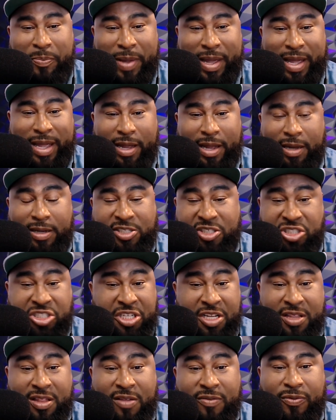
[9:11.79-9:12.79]
paid
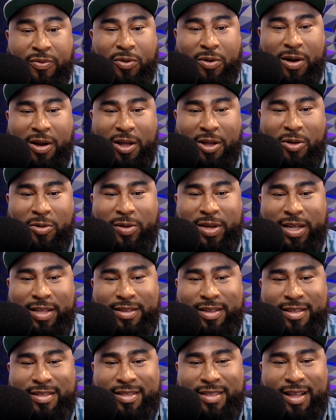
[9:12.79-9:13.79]
just for
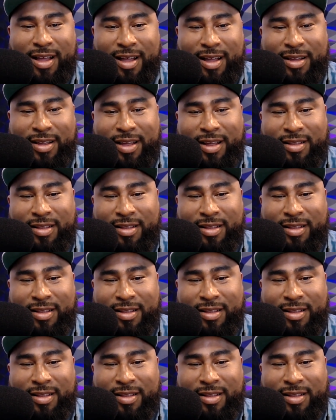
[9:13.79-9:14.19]
owning the stock.